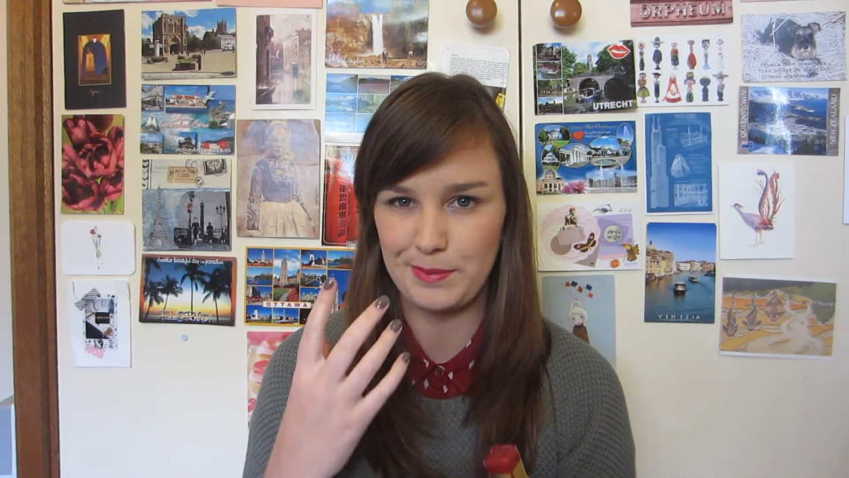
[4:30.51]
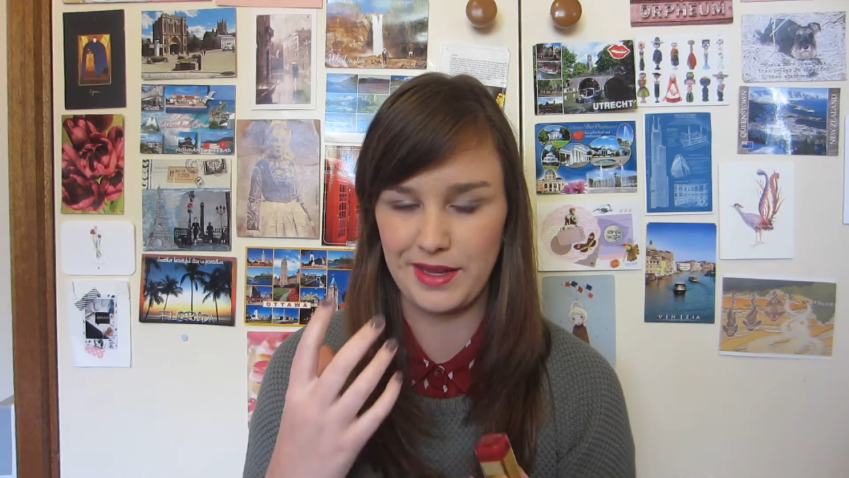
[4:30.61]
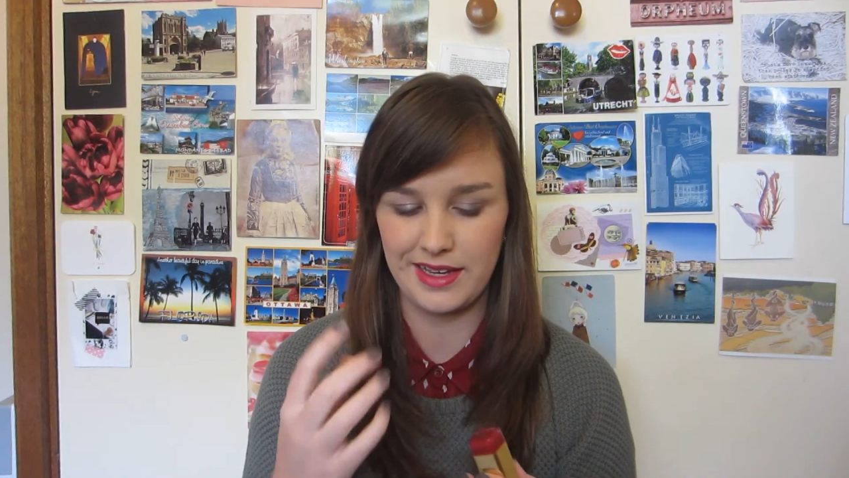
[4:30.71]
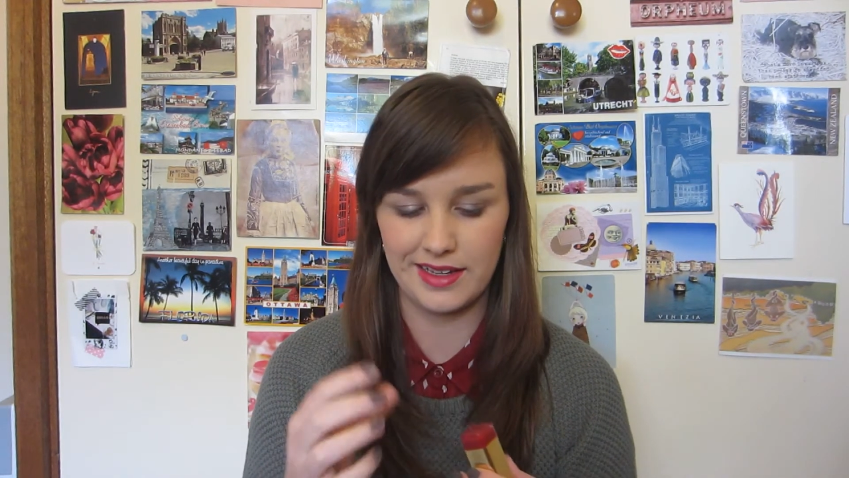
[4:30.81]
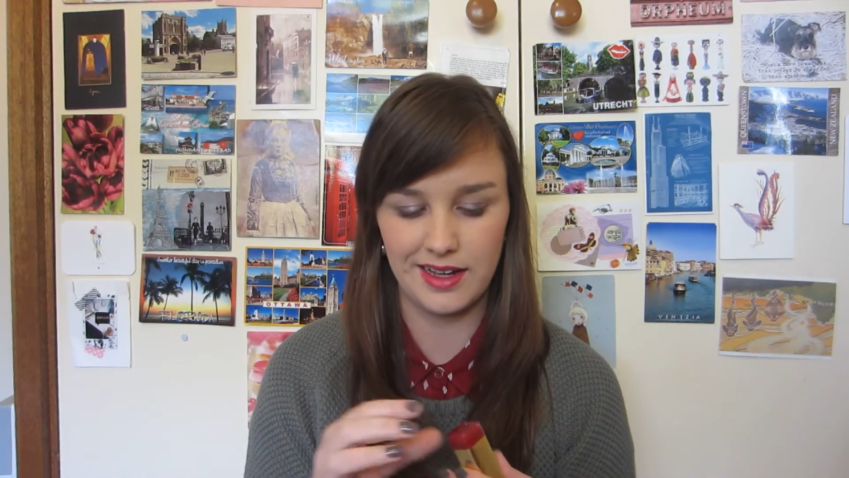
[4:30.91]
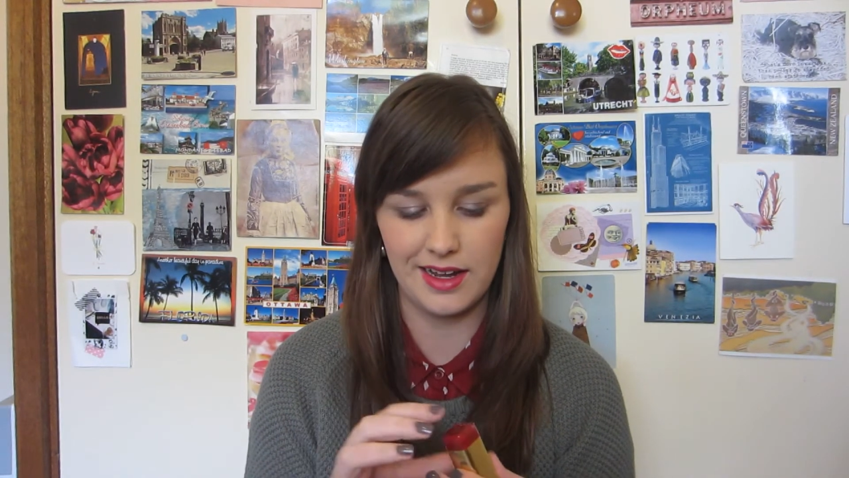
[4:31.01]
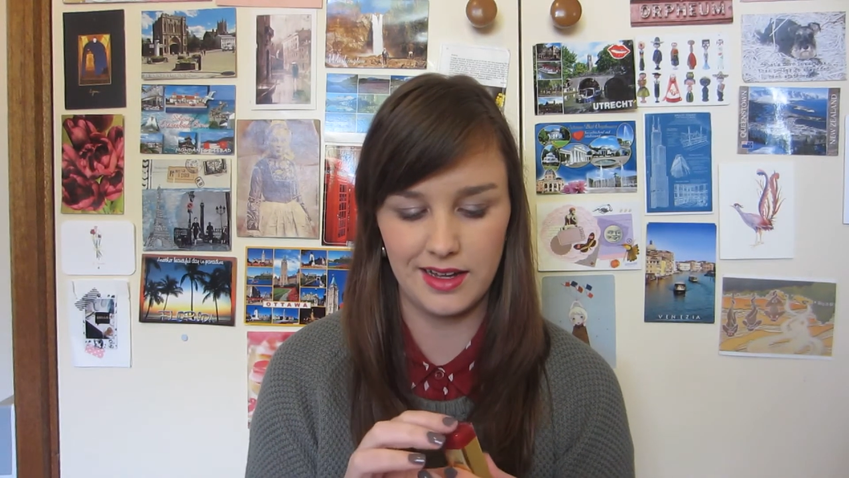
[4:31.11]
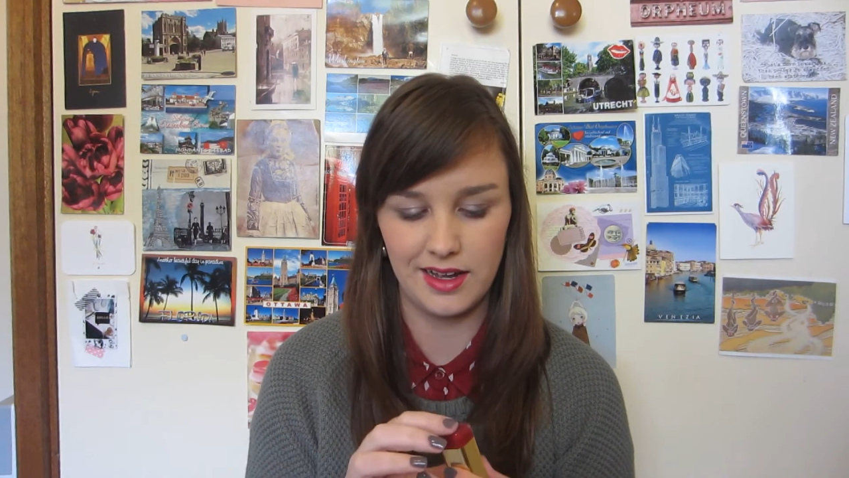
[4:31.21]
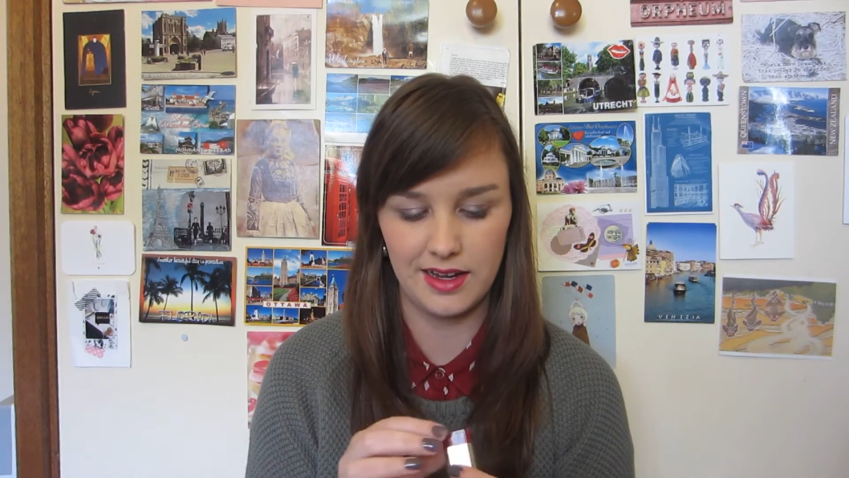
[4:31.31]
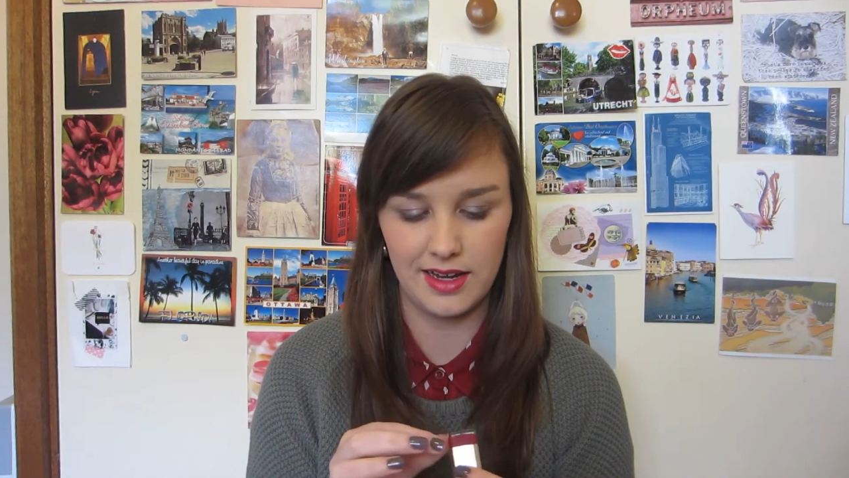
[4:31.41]
pink
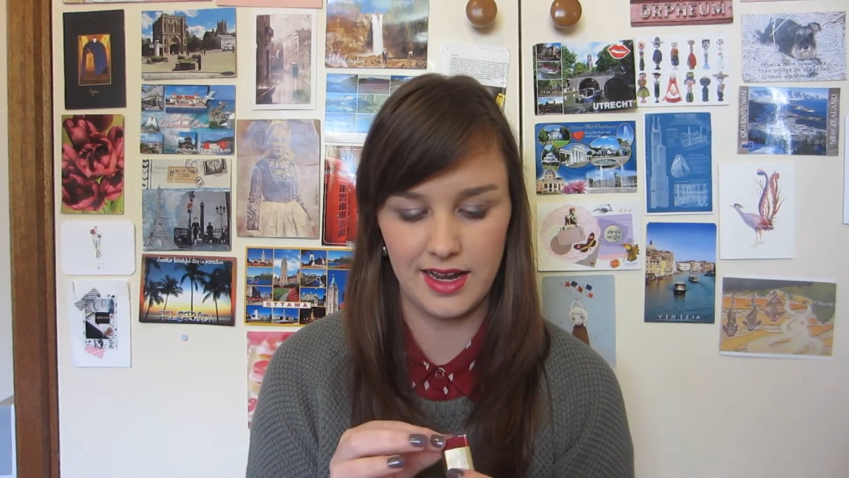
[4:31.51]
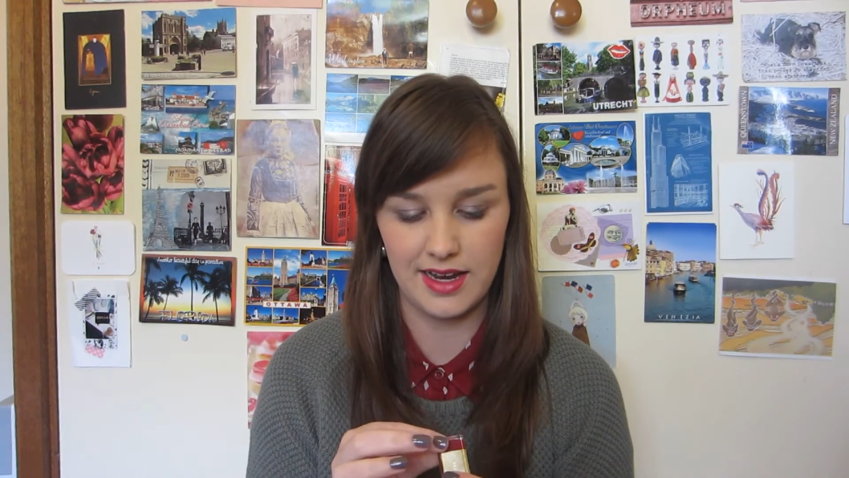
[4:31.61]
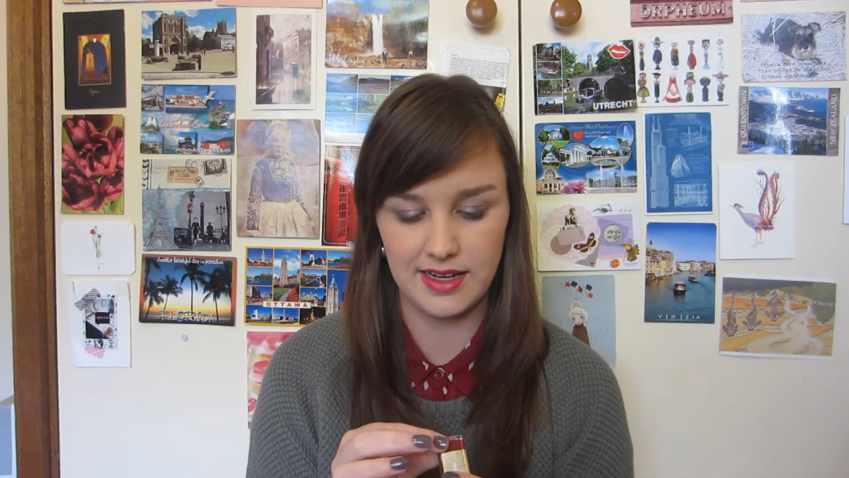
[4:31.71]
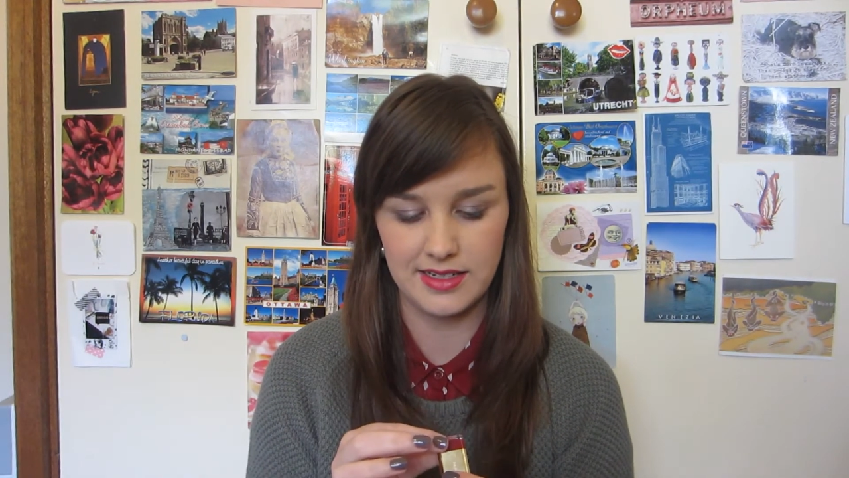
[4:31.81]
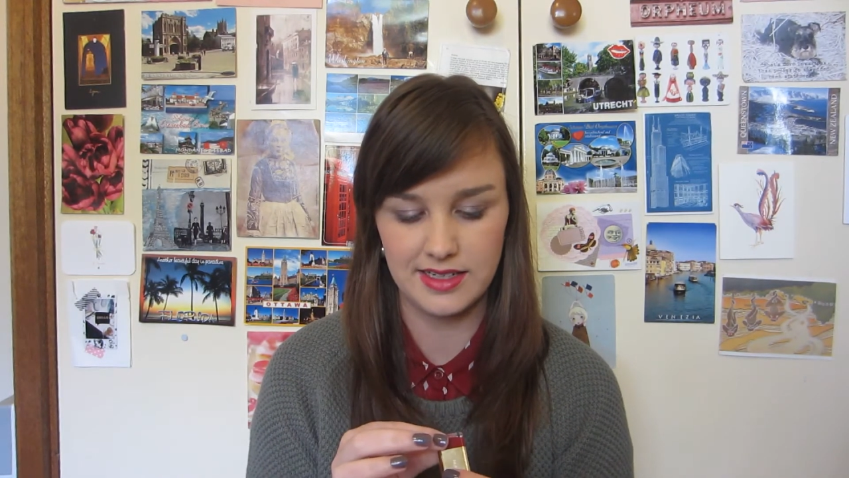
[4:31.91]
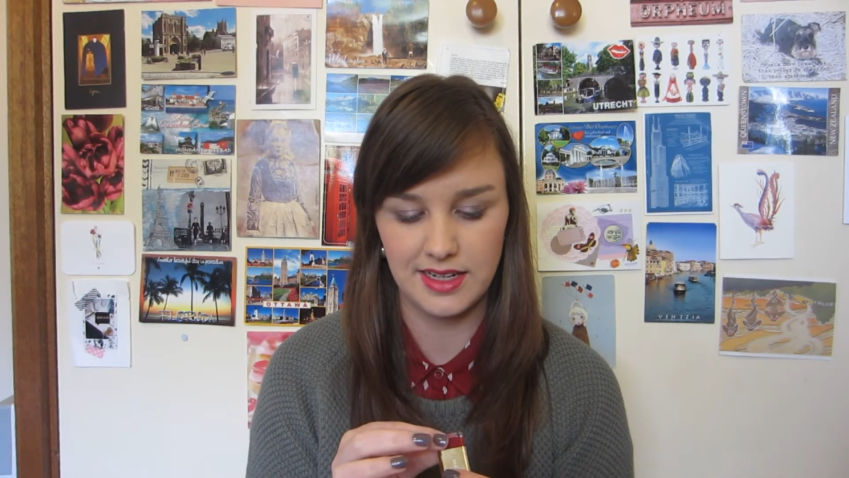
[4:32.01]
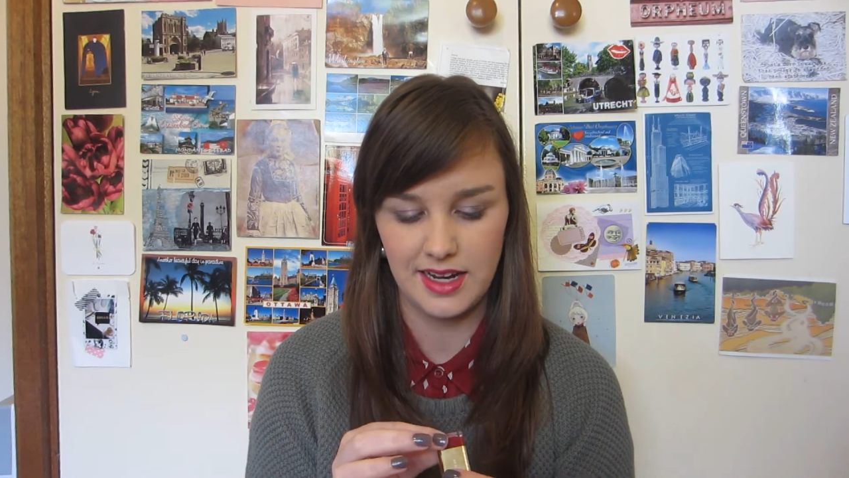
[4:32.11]
colour, and